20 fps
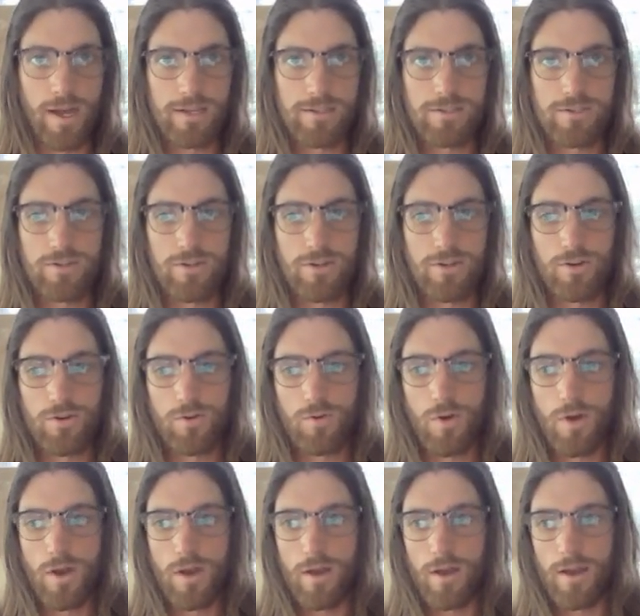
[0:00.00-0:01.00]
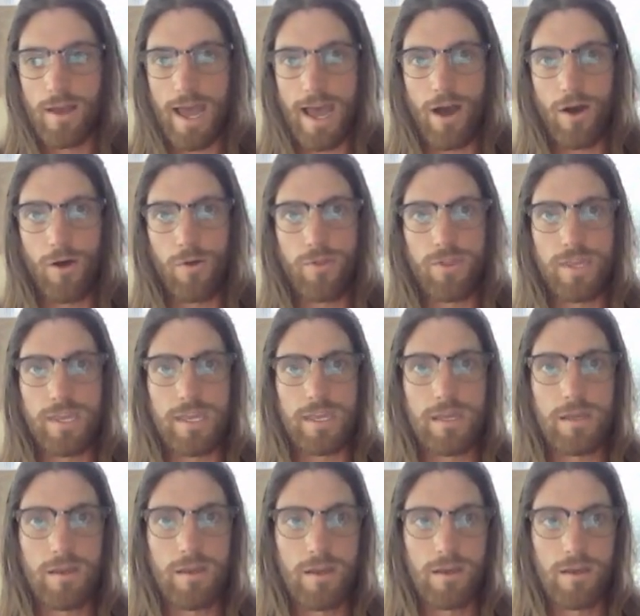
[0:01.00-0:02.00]
as to how
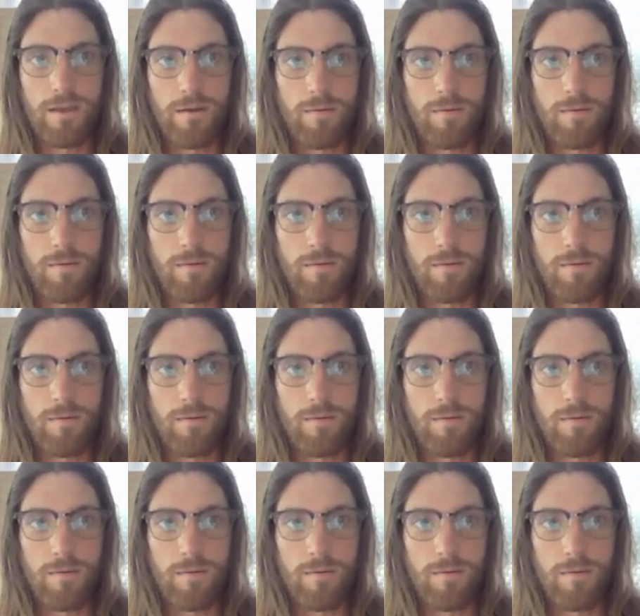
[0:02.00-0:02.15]
the